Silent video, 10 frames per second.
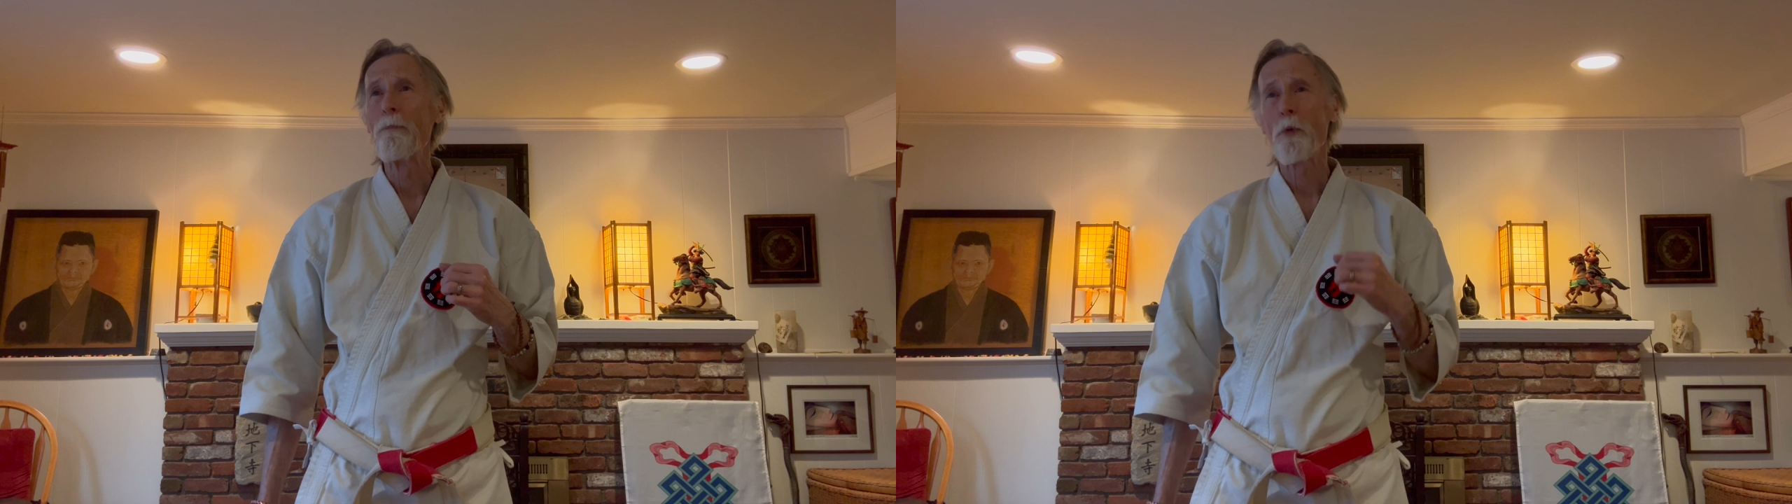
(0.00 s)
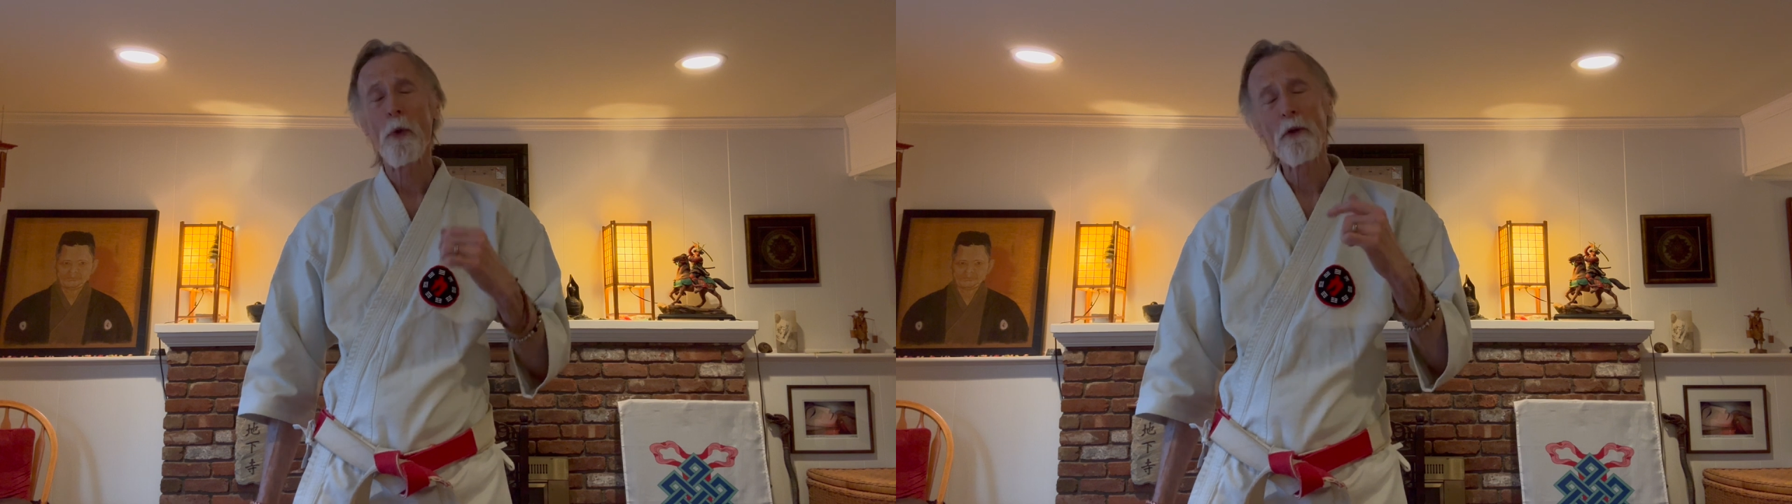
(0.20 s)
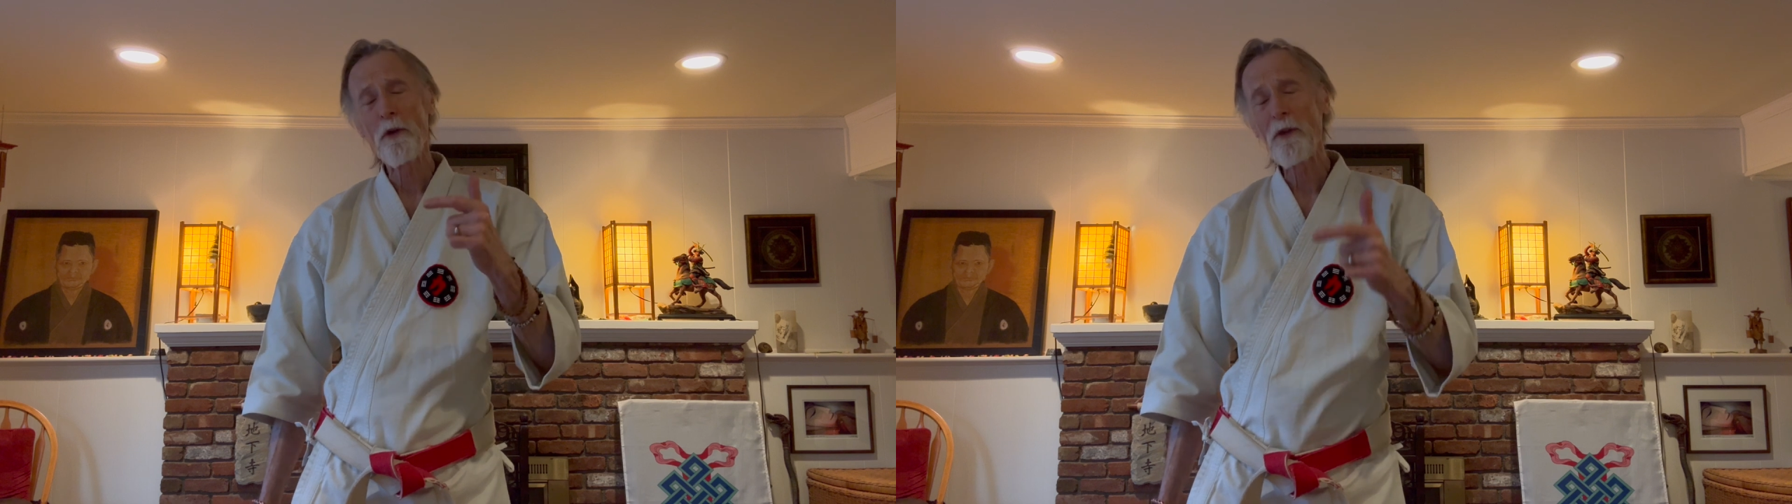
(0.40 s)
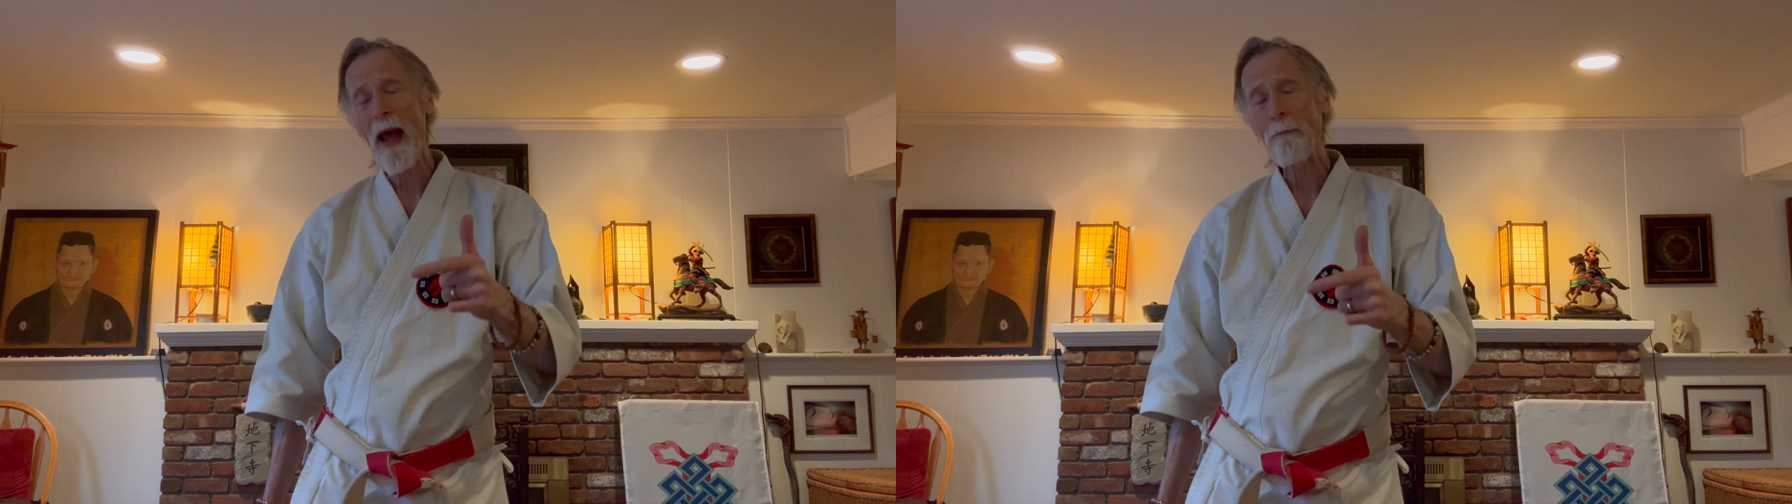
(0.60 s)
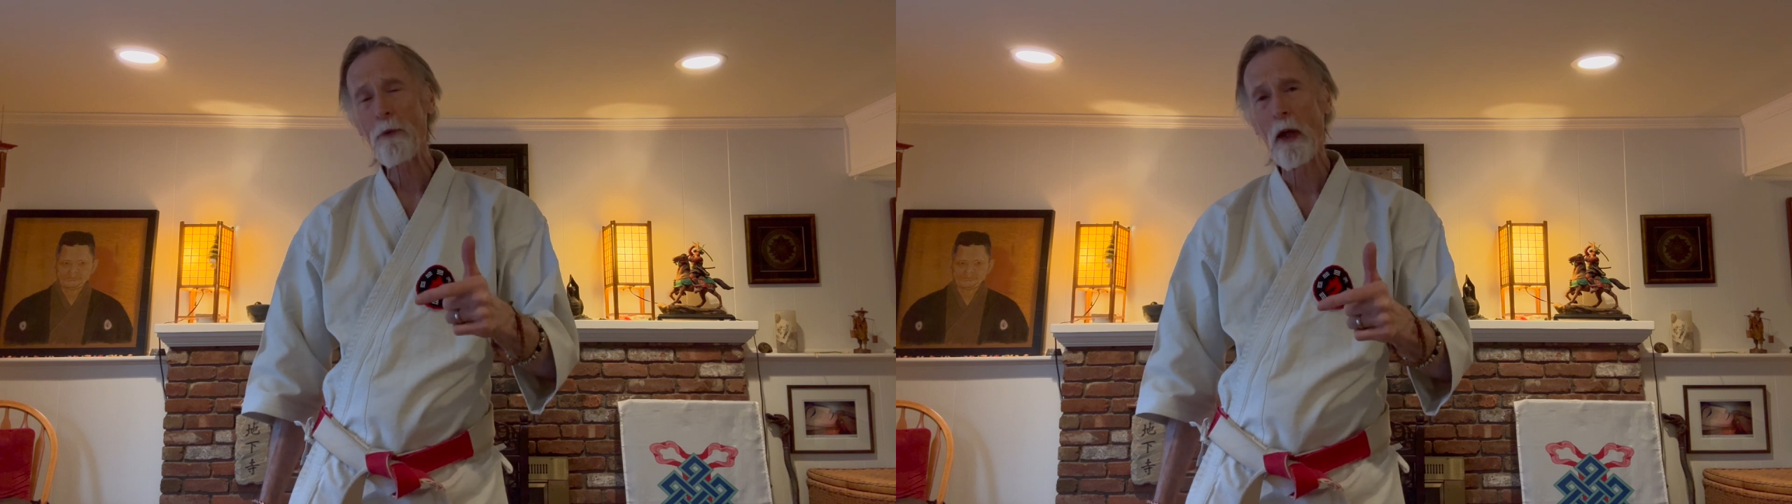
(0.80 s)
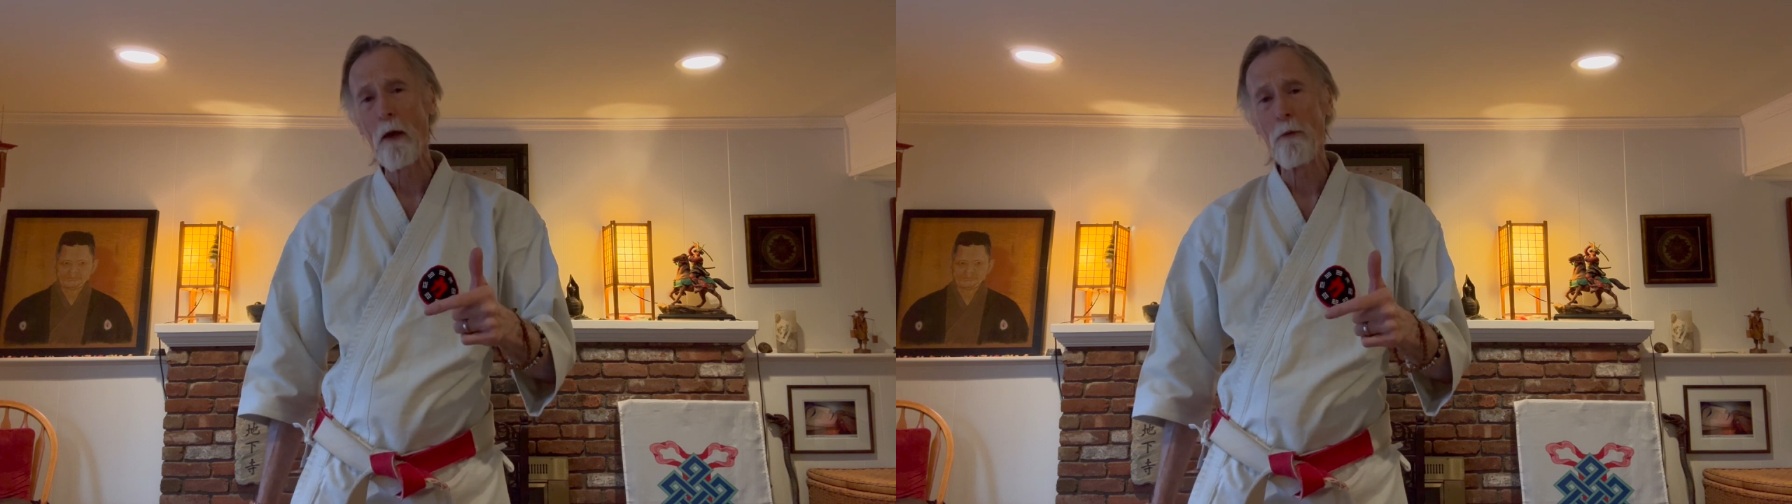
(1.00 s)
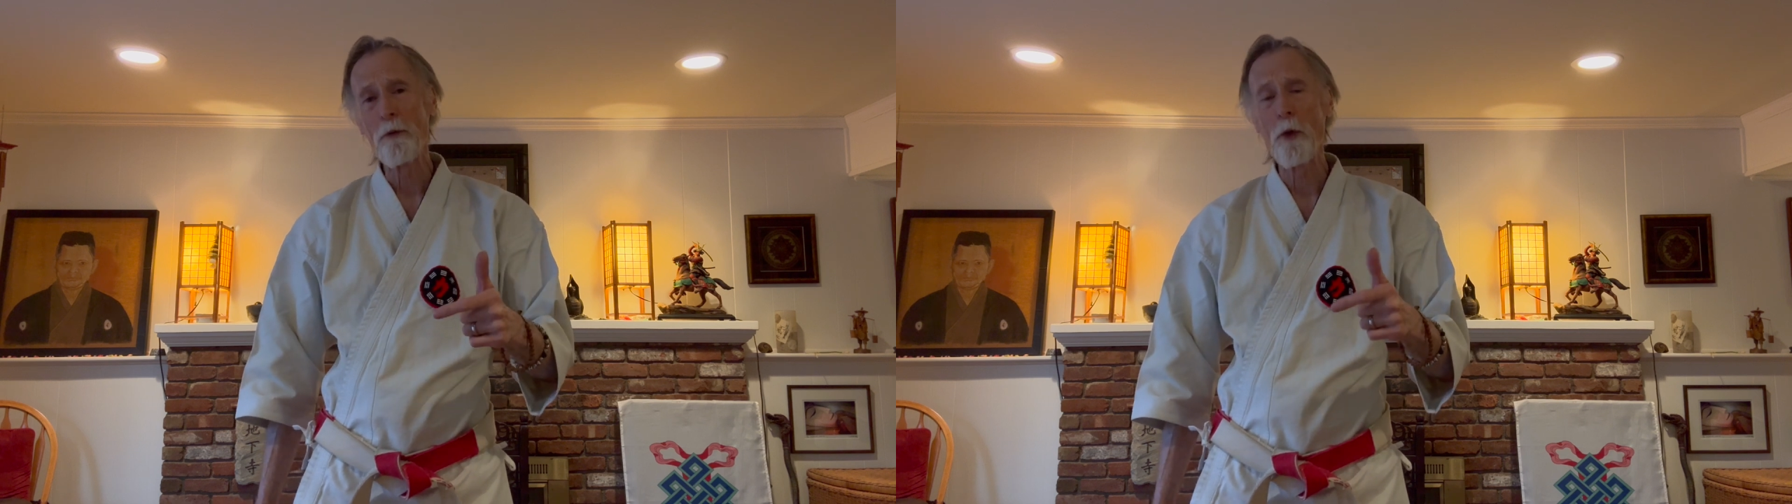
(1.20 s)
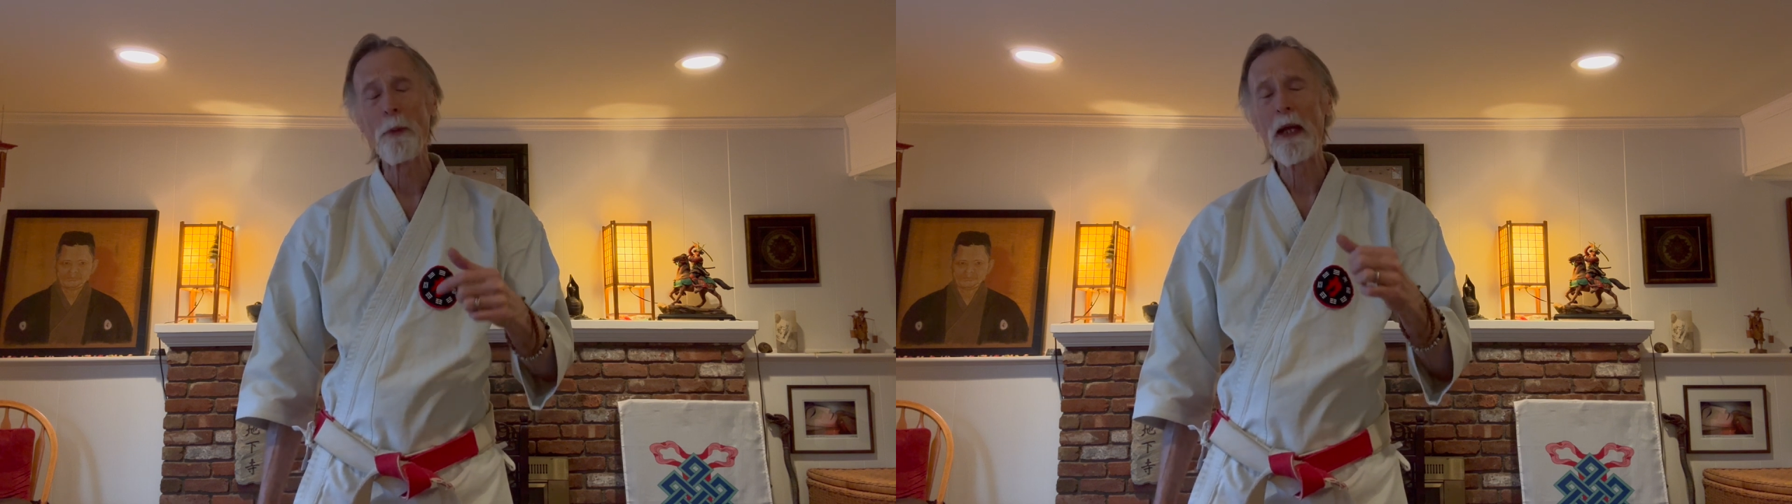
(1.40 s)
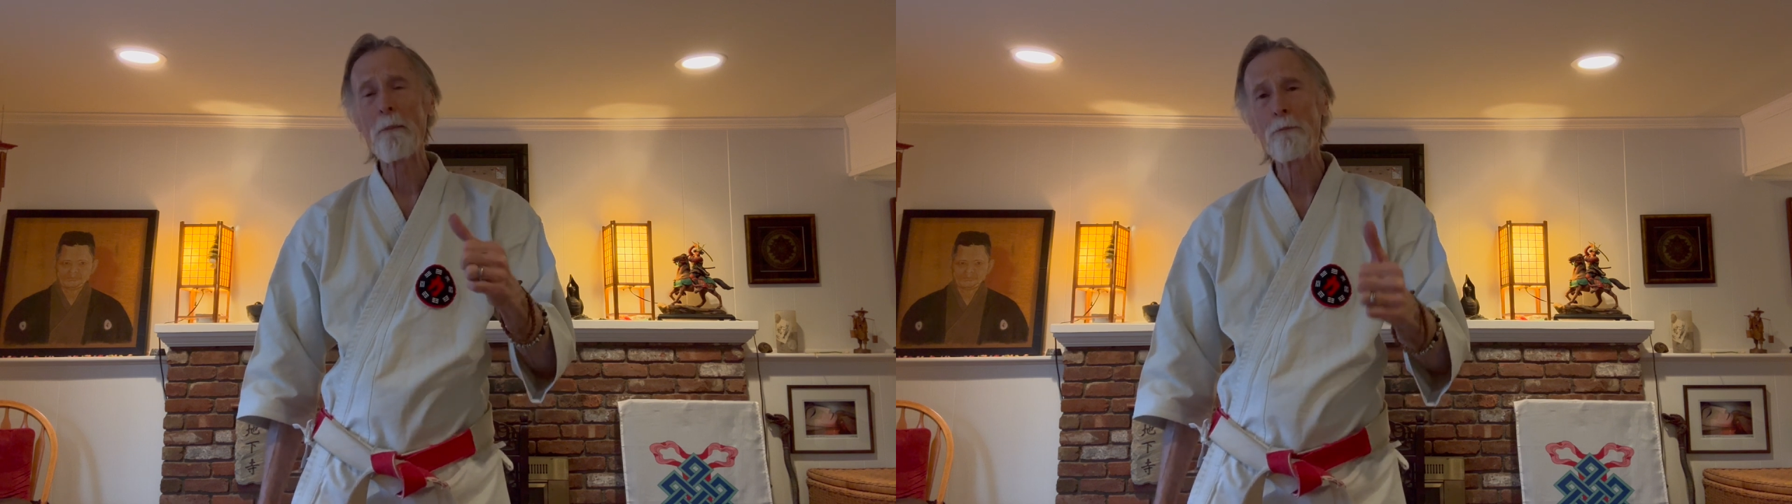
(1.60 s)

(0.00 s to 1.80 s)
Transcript: receptive to being